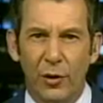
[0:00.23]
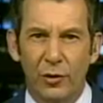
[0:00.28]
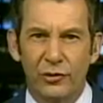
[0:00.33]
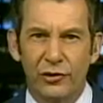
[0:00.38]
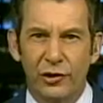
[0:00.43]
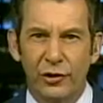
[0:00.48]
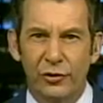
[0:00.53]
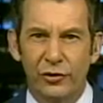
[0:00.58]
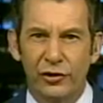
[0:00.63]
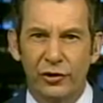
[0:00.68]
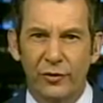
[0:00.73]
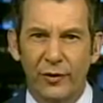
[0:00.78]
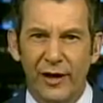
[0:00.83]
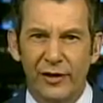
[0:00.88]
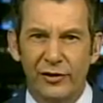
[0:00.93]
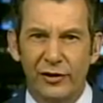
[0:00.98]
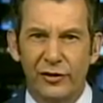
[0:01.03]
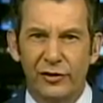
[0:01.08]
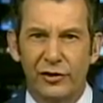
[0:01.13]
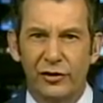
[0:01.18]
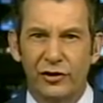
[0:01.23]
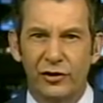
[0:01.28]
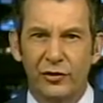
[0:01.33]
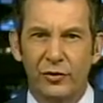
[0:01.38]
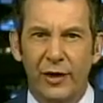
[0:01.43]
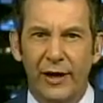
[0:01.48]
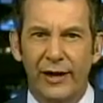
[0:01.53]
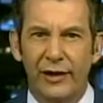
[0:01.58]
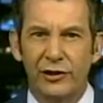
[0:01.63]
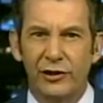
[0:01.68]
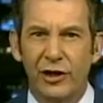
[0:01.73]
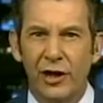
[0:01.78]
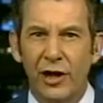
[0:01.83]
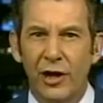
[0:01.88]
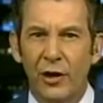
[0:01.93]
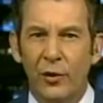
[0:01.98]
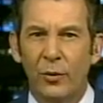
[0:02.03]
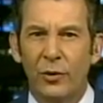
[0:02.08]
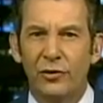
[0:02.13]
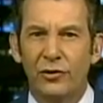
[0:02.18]
emotional stresses and strains
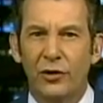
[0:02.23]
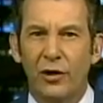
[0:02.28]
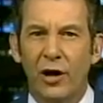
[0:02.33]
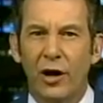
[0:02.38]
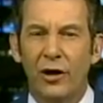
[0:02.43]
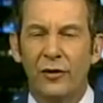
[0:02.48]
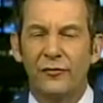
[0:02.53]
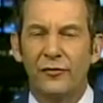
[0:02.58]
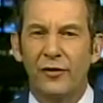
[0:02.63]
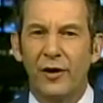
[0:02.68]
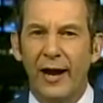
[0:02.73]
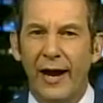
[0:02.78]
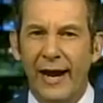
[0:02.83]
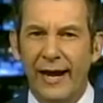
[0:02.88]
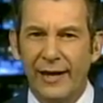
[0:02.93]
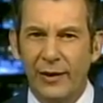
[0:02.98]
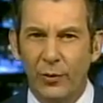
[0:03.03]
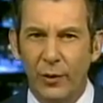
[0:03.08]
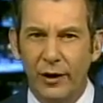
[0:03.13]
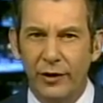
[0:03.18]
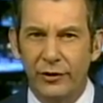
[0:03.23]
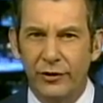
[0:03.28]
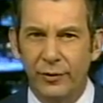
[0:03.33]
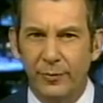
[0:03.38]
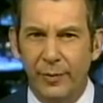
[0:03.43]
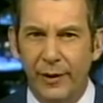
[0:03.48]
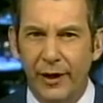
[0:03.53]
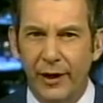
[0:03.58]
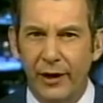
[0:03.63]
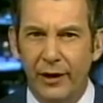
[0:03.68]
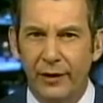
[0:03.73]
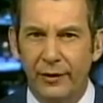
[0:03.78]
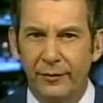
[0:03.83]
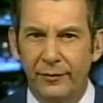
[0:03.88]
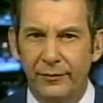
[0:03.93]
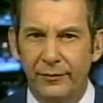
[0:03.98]
which are hard for anyone to bear.